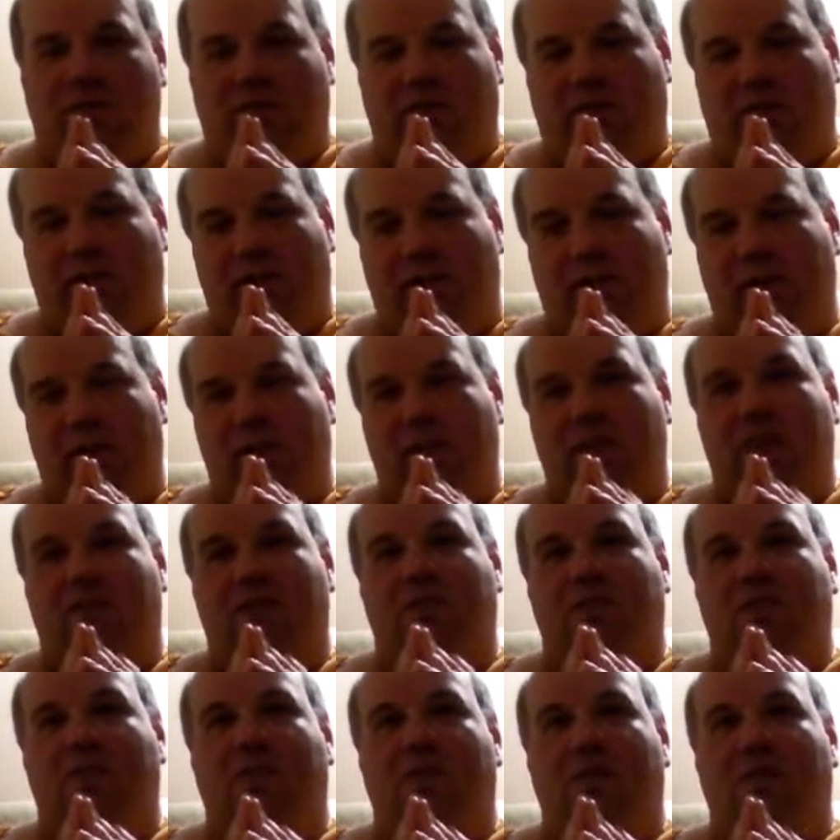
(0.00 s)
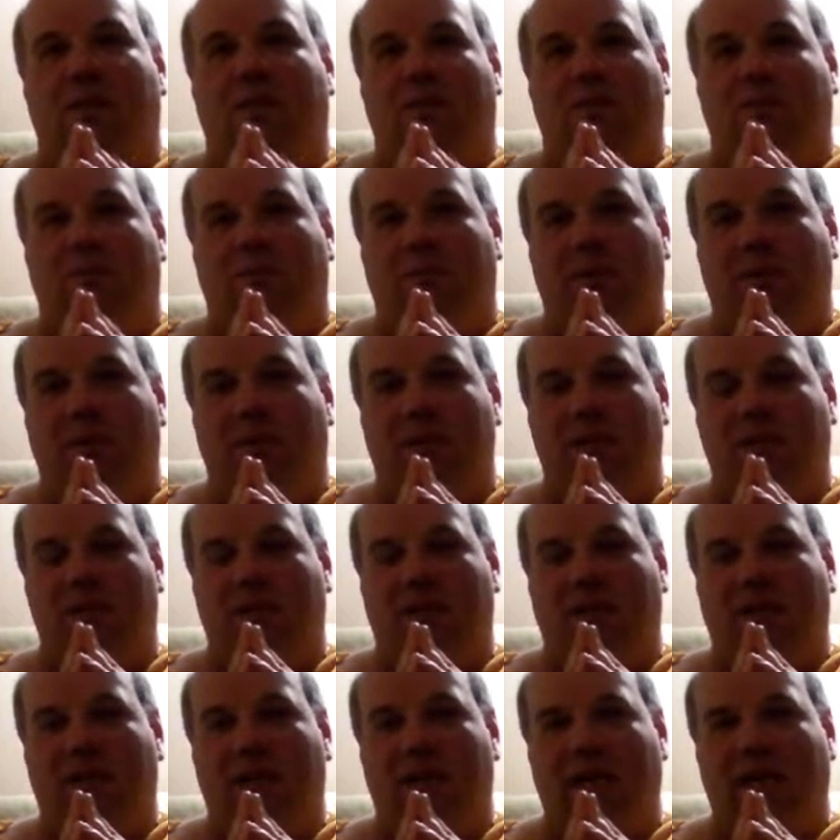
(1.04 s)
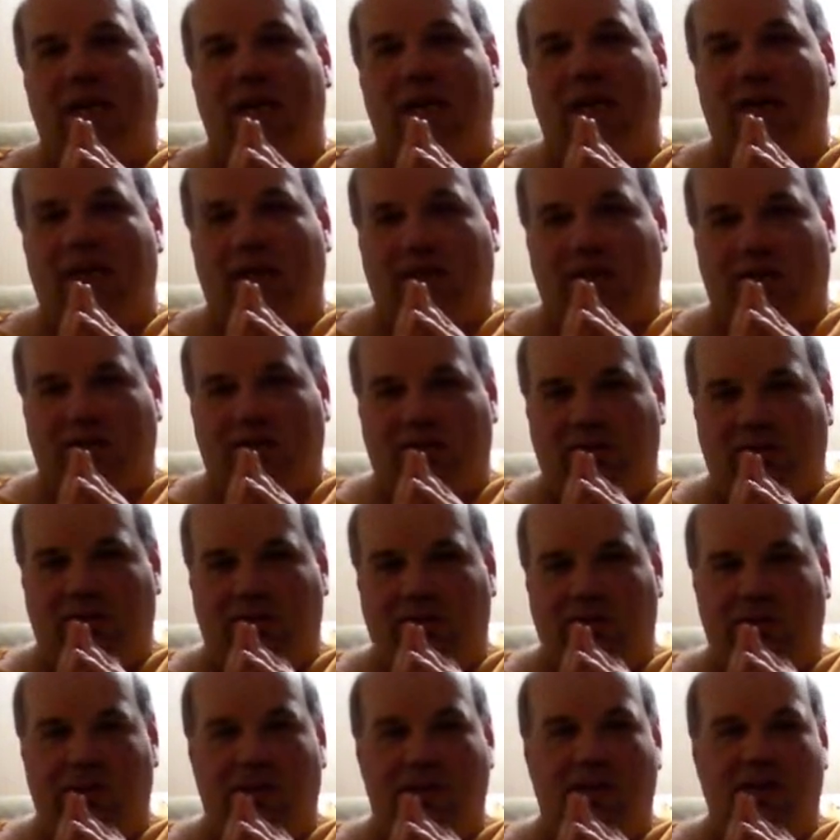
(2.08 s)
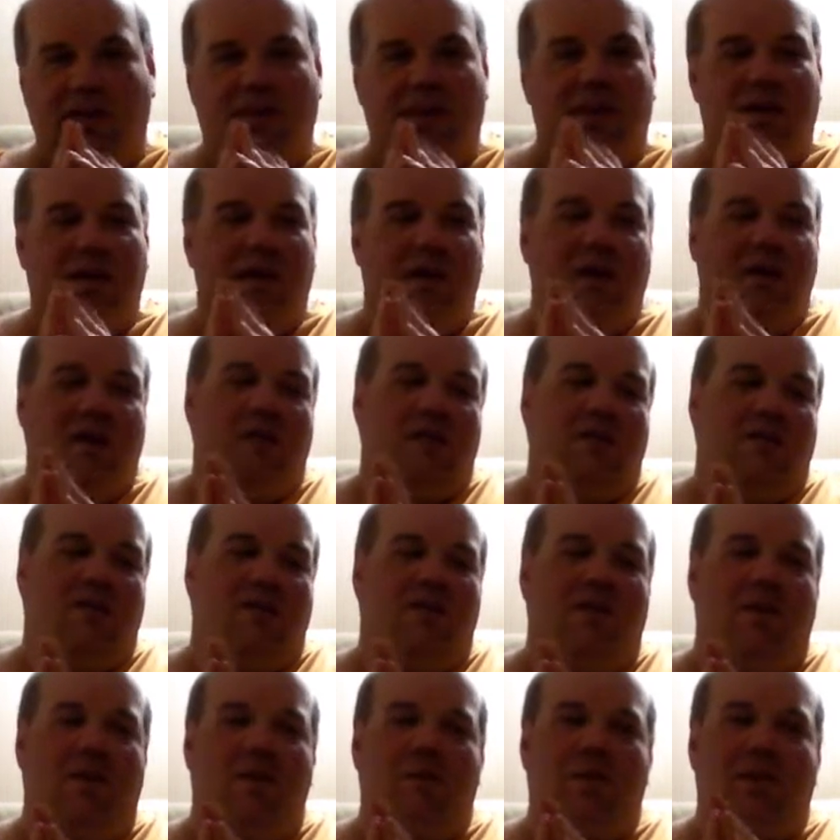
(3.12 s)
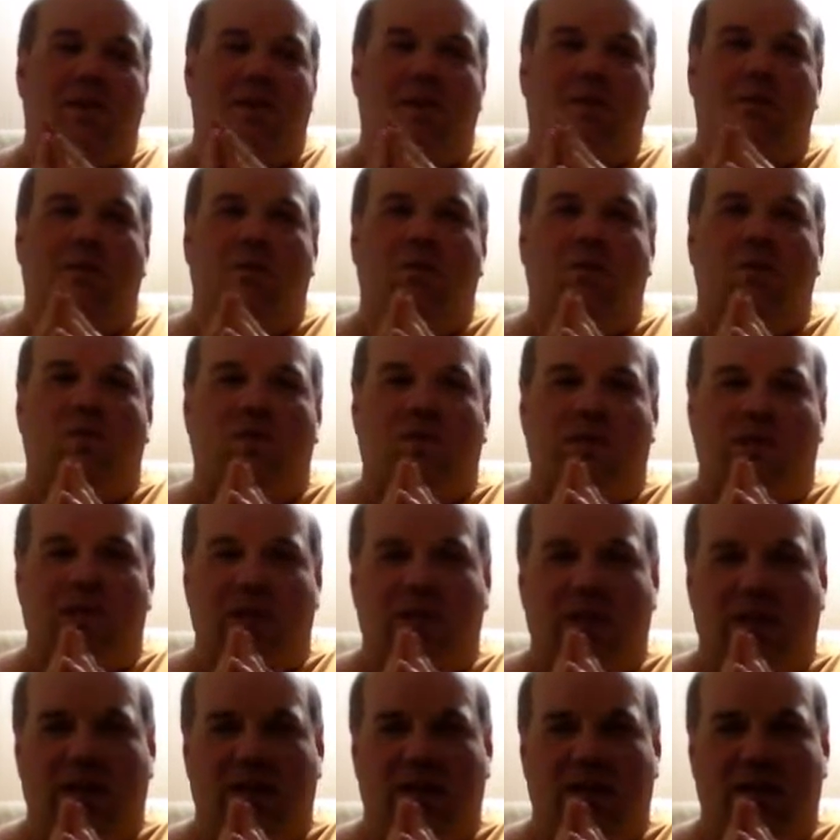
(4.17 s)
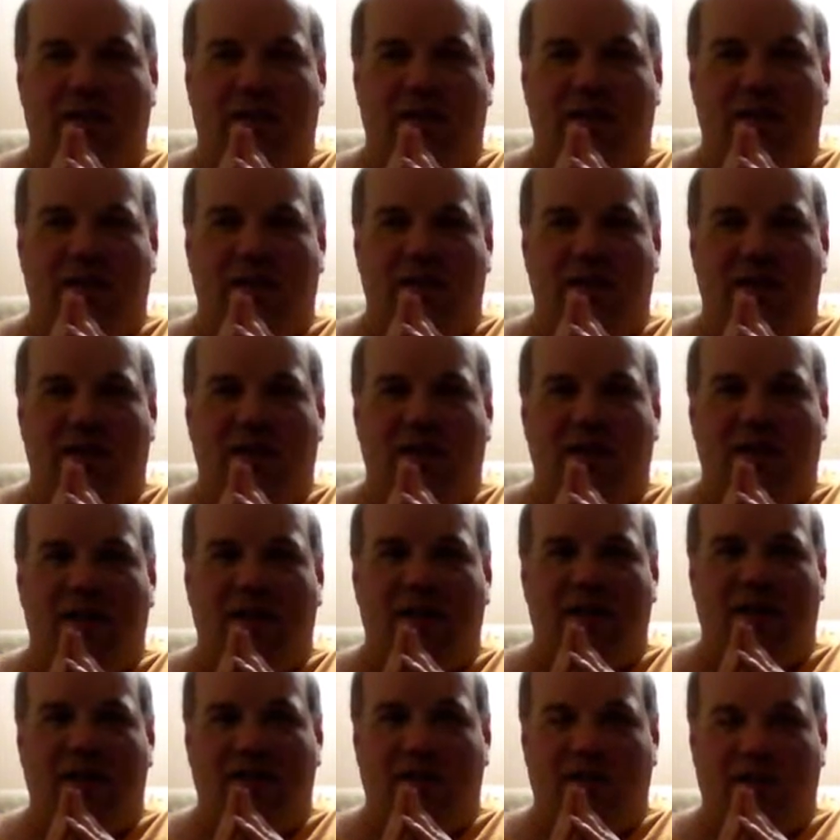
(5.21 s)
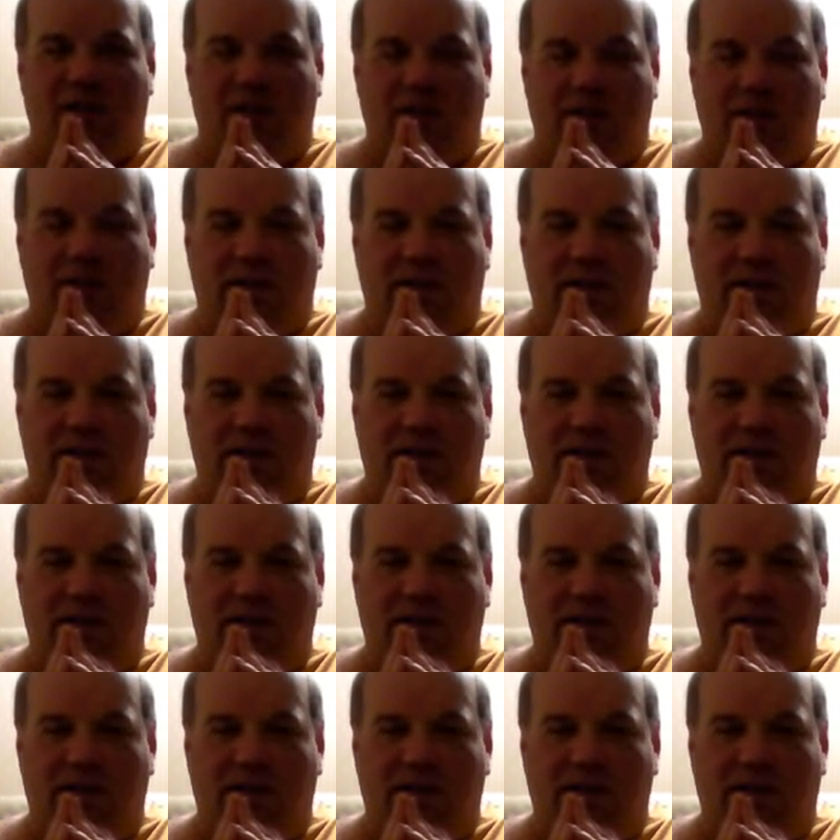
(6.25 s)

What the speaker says: First starting the script, picking the cast, filming the movie, and then editing.